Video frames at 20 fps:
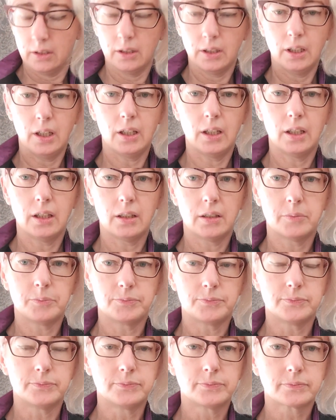
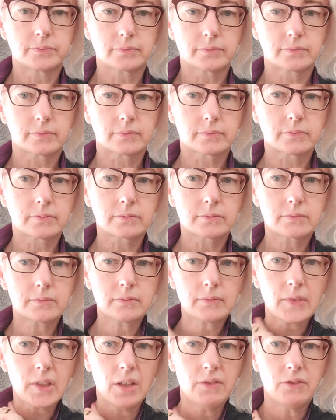
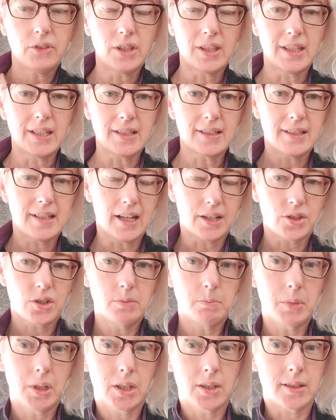for this section
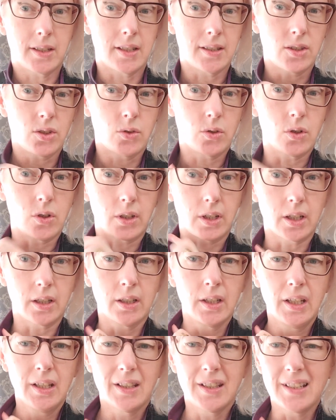because it's stronger.
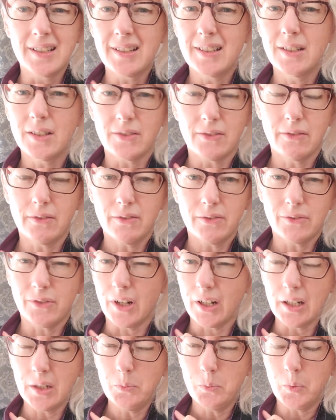This is
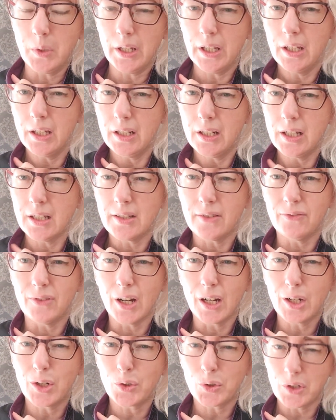very weird. It's
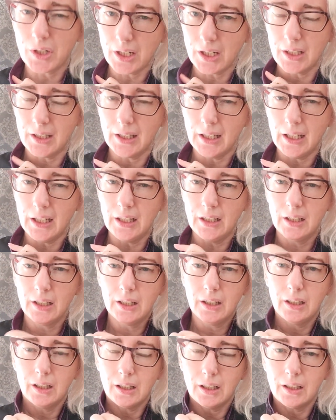very crinkly.
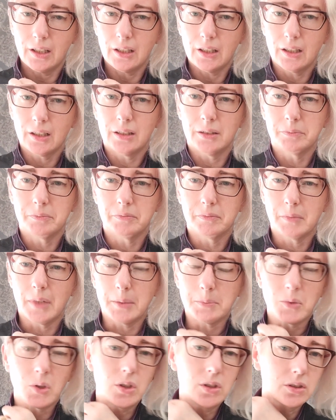
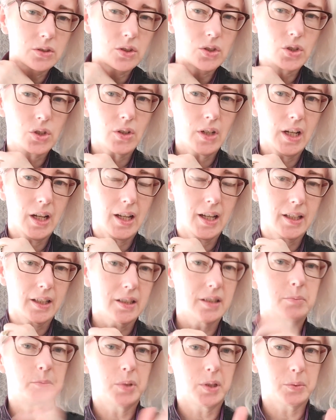I'm not sure I like
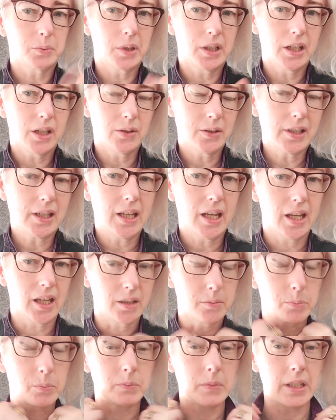it, but we're going ahead.
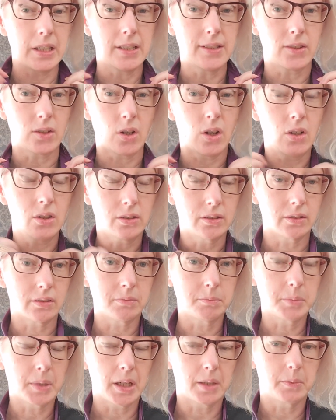It is
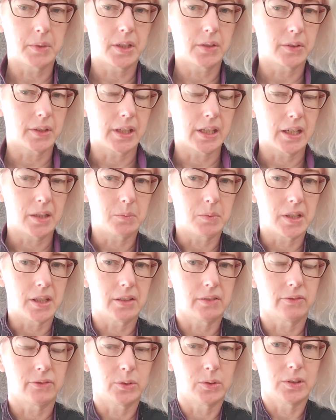cotton, but we're going ahead with
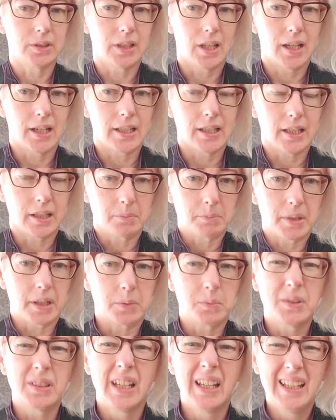it for lining.
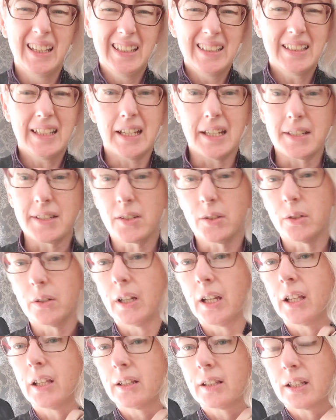But yeah, so
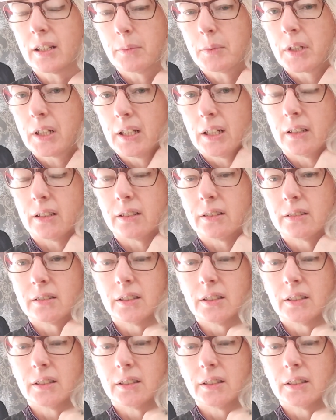I think we're gonna,